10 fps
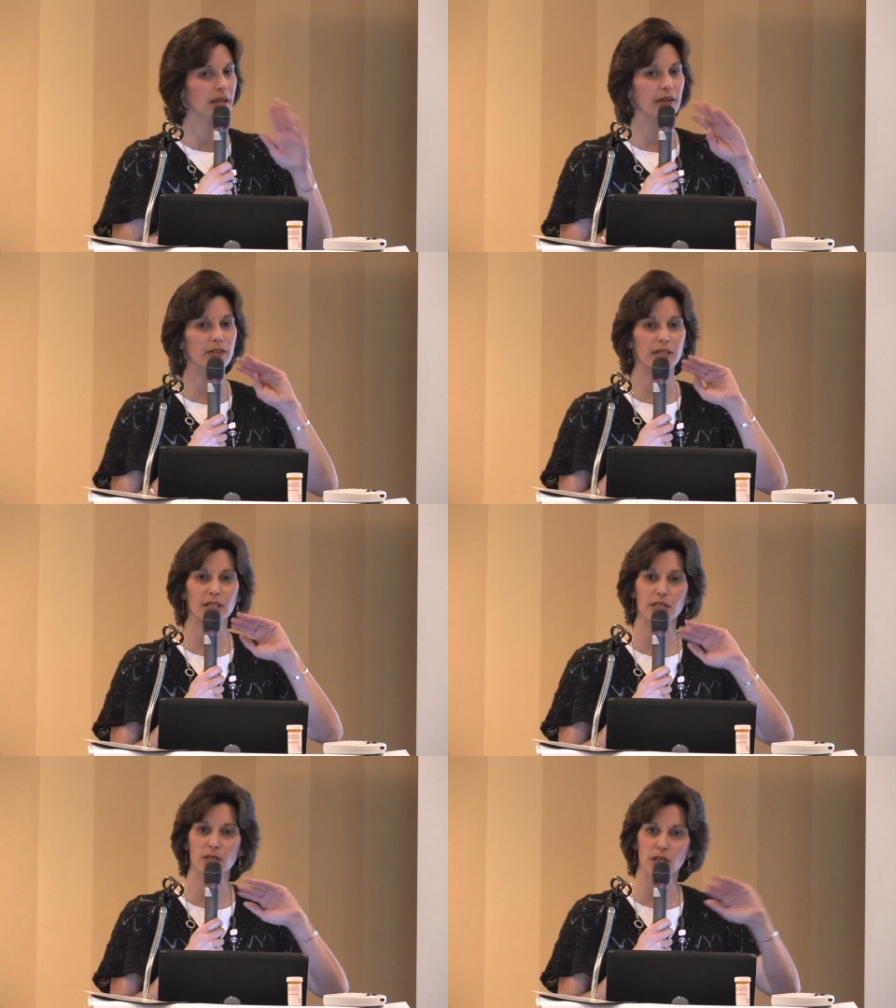
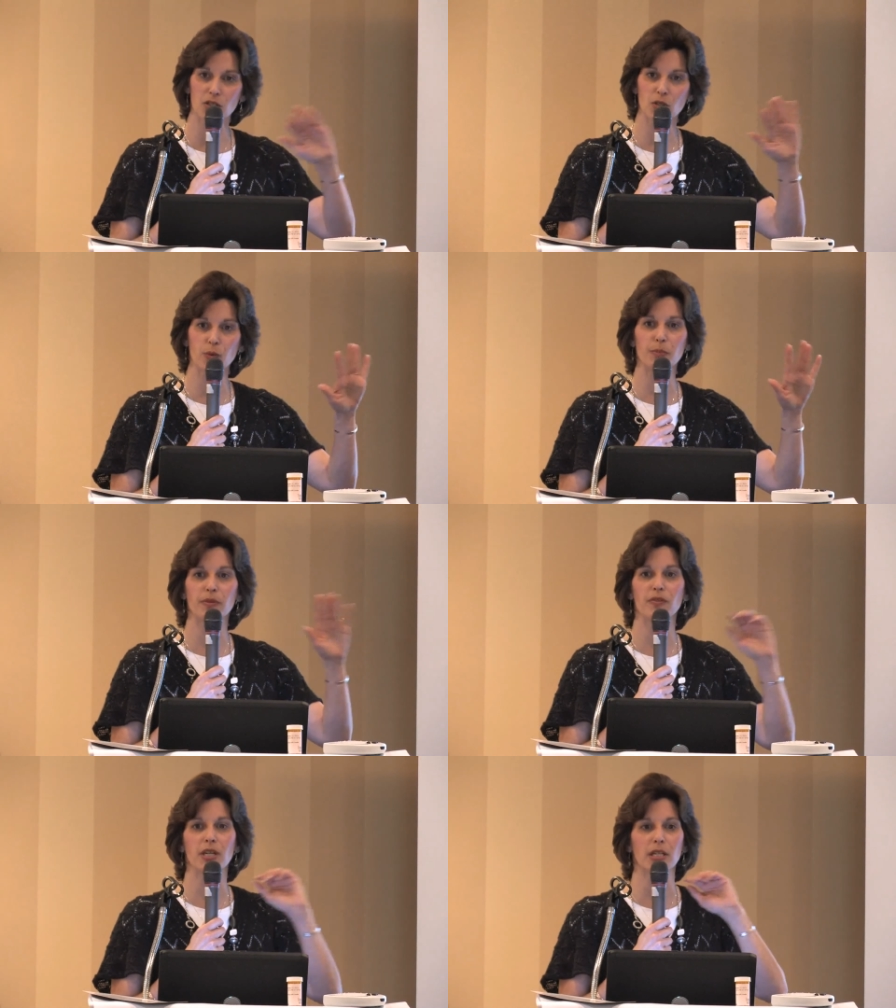everything is a sweep
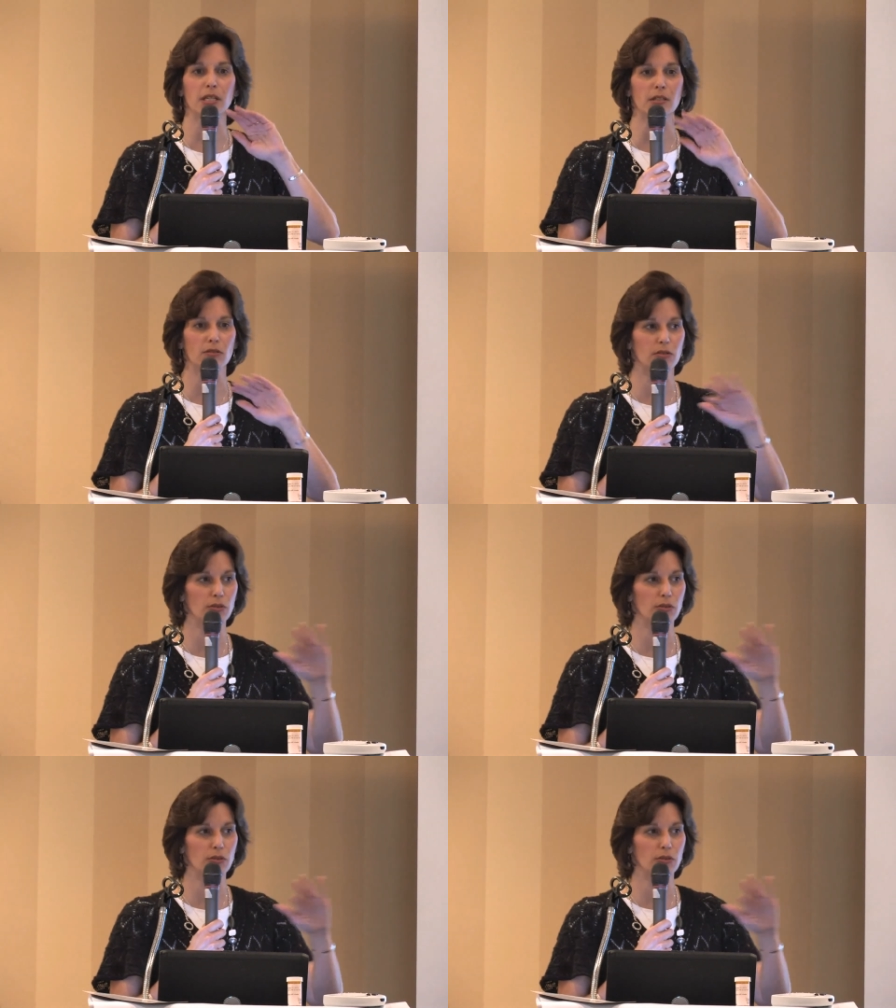of the hands.